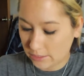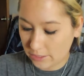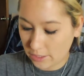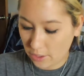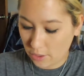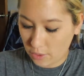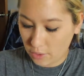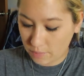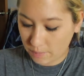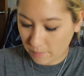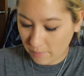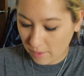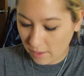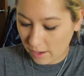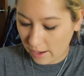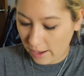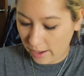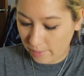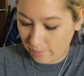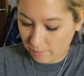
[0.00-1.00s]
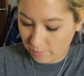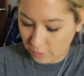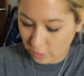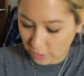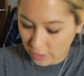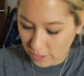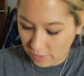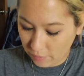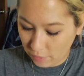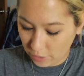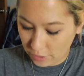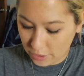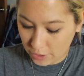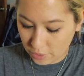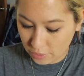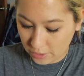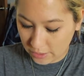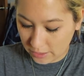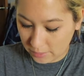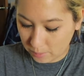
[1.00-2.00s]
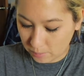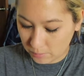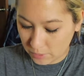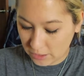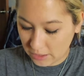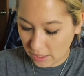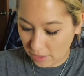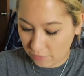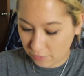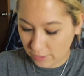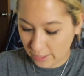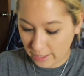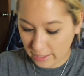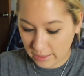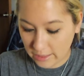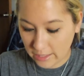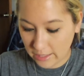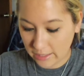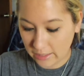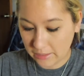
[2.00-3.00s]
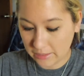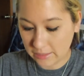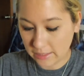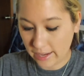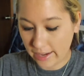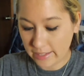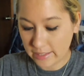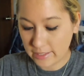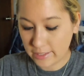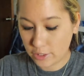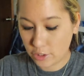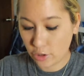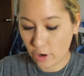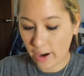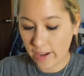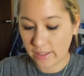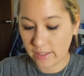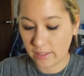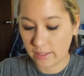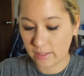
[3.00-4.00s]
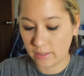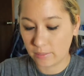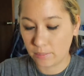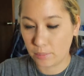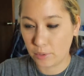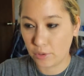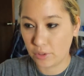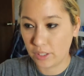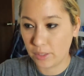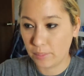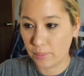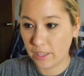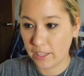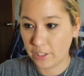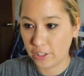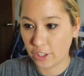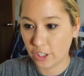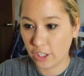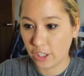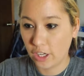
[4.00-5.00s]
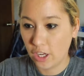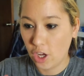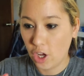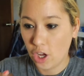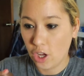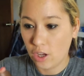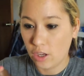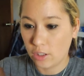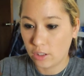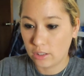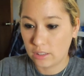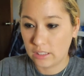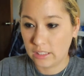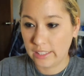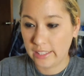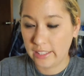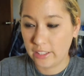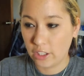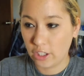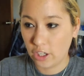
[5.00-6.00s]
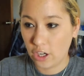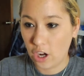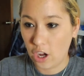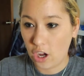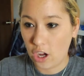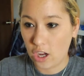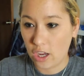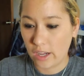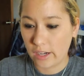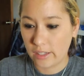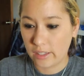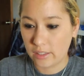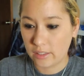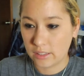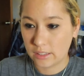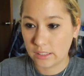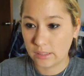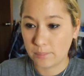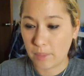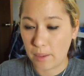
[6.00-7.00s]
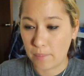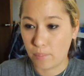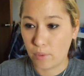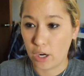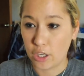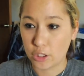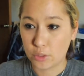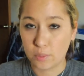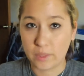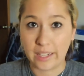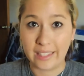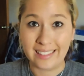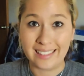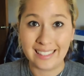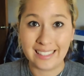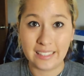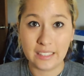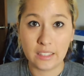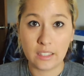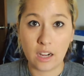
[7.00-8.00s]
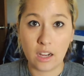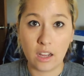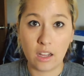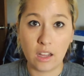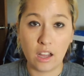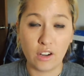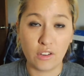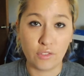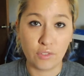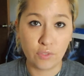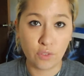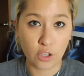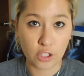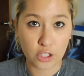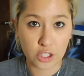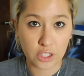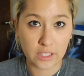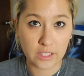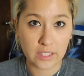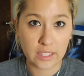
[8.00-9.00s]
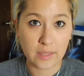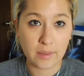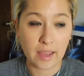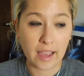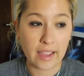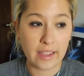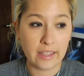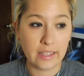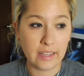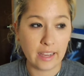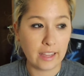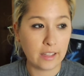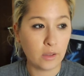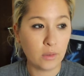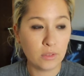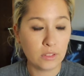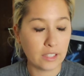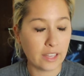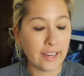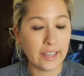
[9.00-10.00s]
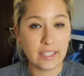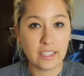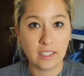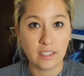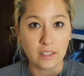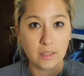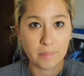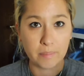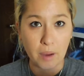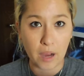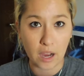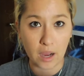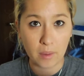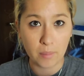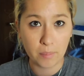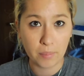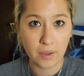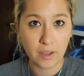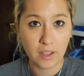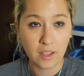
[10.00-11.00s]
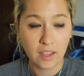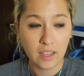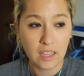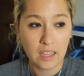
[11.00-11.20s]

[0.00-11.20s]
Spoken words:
So I'm looking forward to using stuff like this. I did try the beauty blender cleaner on my brush when I cleaned it. Unfortunately, I don't like the pump.